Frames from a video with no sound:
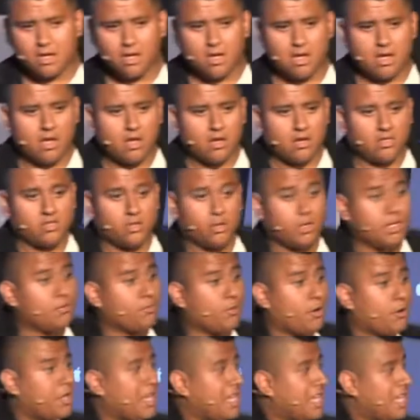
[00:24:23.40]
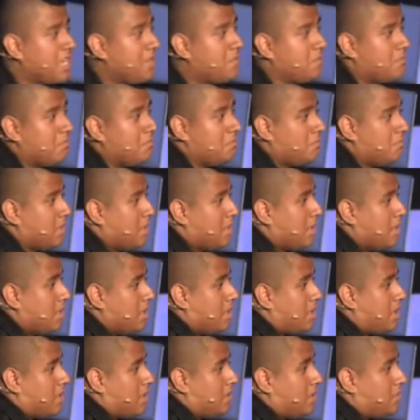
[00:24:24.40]
So he wrote a hymn.
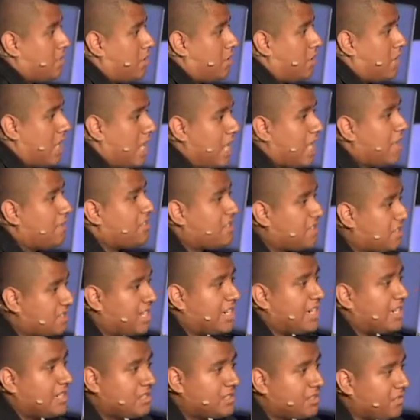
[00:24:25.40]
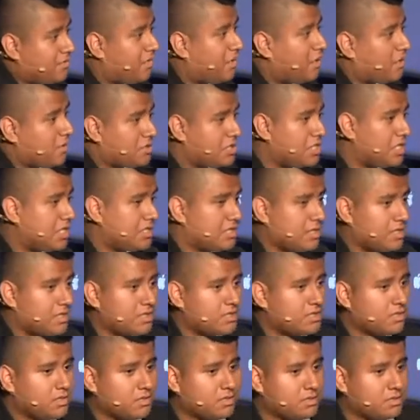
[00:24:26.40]
And it's wrote, I have decided to follow Jesus.